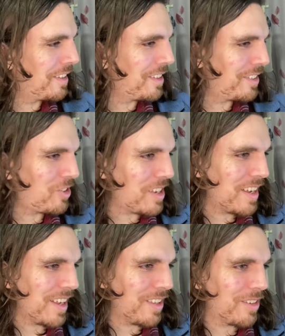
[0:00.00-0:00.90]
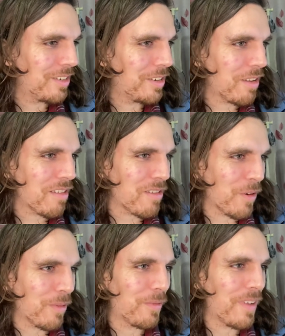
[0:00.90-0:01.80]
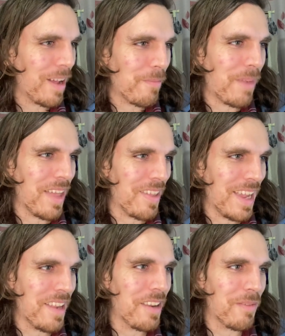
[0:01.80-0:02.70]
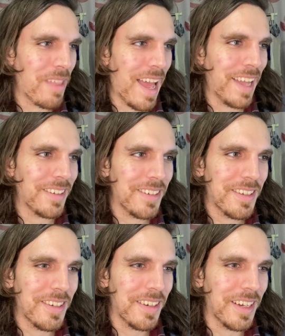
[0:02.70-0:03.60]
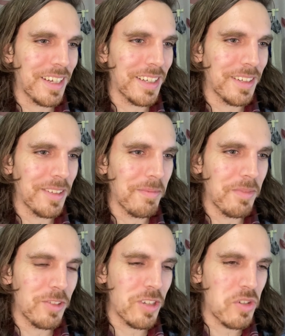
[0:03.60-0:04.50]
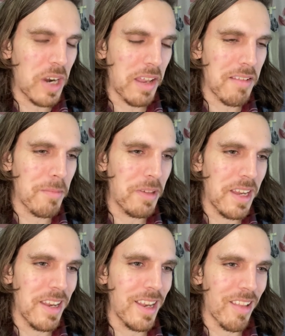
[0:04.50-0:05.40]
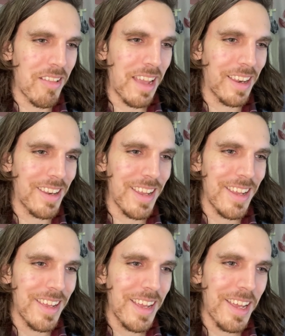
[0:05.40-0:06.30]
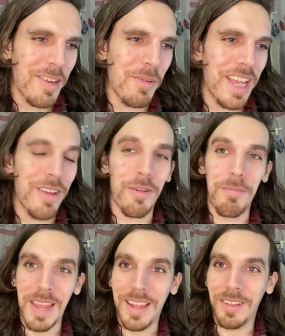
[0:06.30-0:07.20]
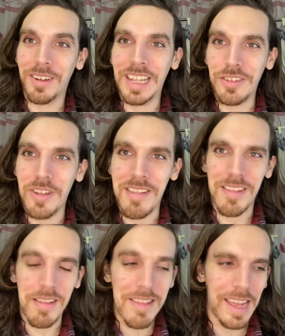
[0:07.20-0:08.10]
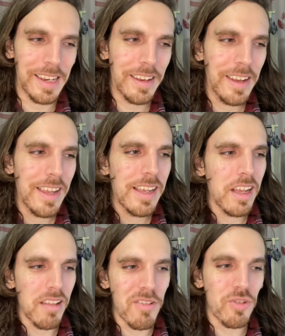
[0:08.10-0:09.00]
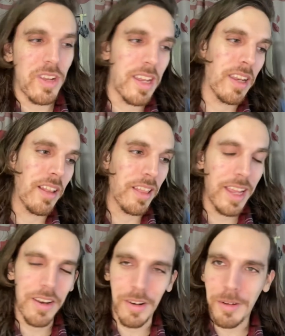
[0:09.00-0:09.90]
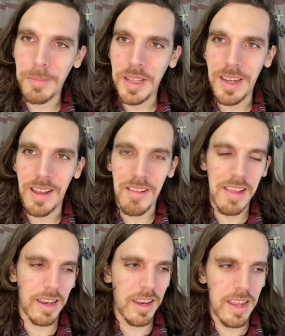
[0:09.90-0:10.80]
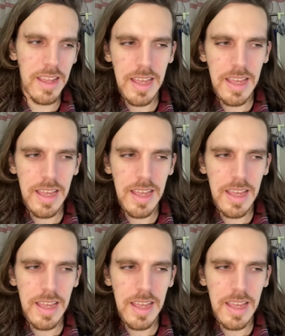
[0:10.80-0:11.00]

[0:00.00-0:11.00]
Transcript: she sort of, by the end of that, she tries to plead insanity in a way, or make it look like she's insane, so she can later plead insanity.